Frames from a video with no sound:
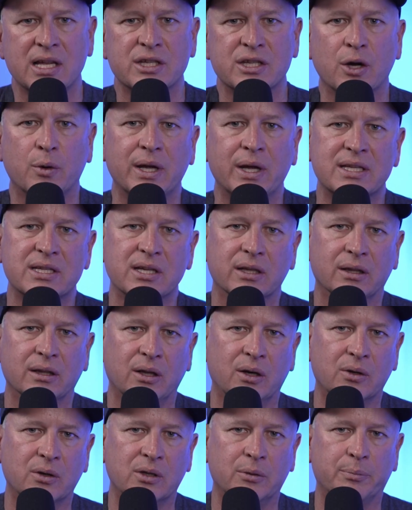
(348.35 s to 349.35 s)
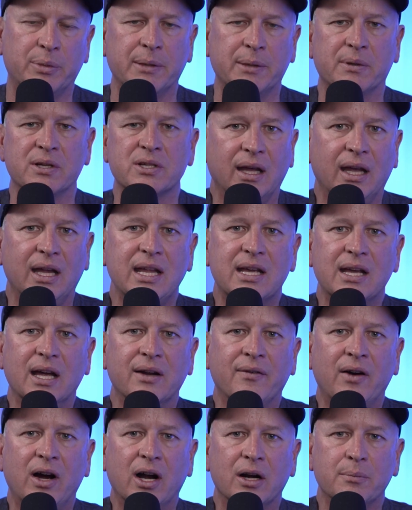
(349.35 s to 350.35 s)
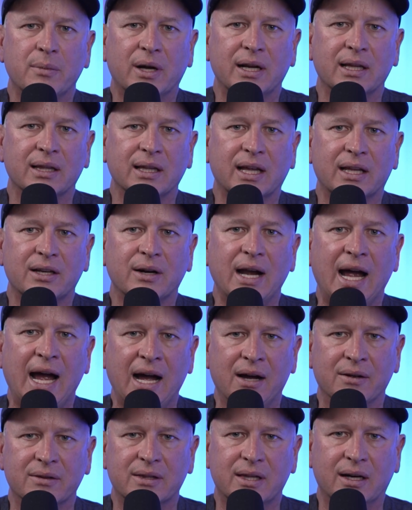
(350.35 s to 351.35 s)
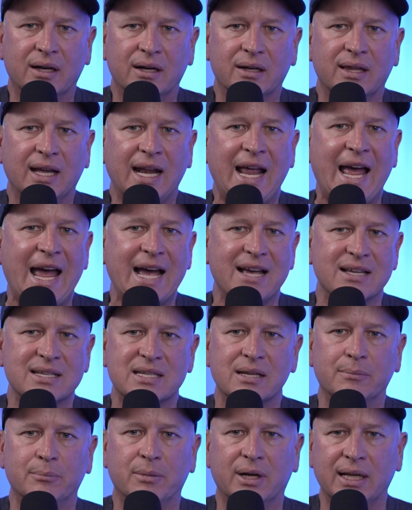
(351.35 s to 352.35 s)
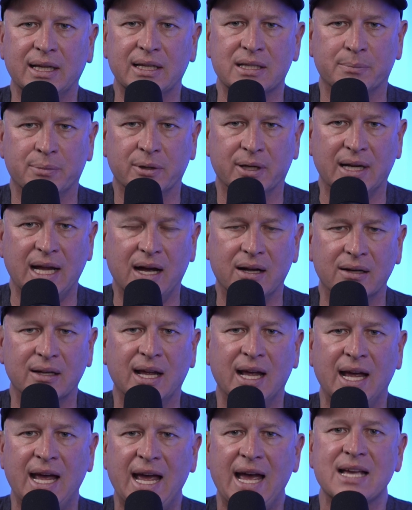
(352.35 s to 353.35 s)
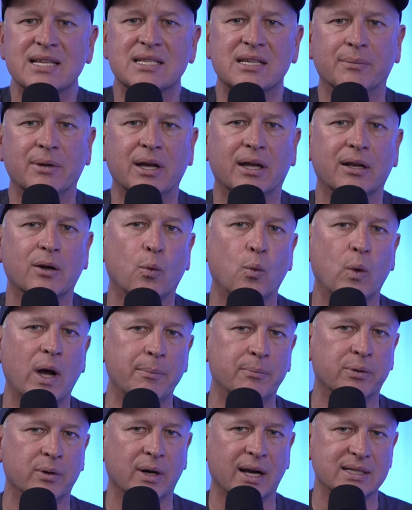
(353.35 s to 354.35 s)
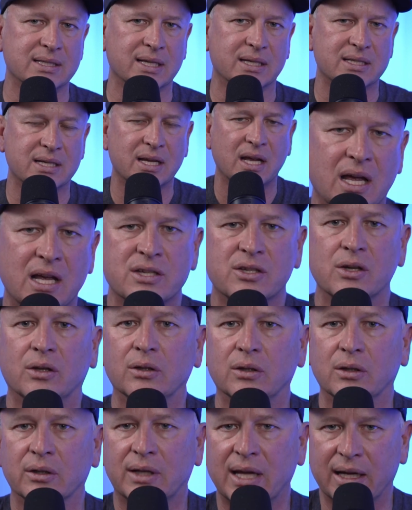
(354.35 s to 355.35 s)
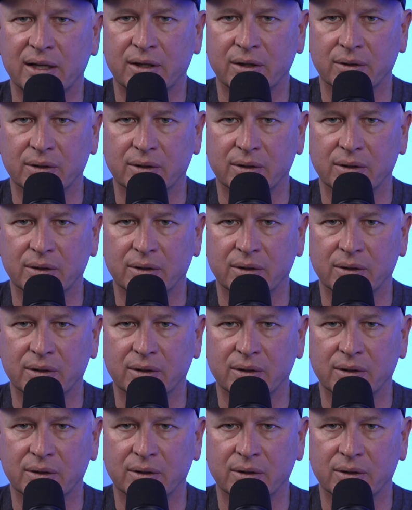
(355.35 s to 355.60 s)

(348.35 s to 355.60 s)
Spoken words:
So it's local people. Any kind of hard money lender out there that has some money to put out has some kind of web presence. So look at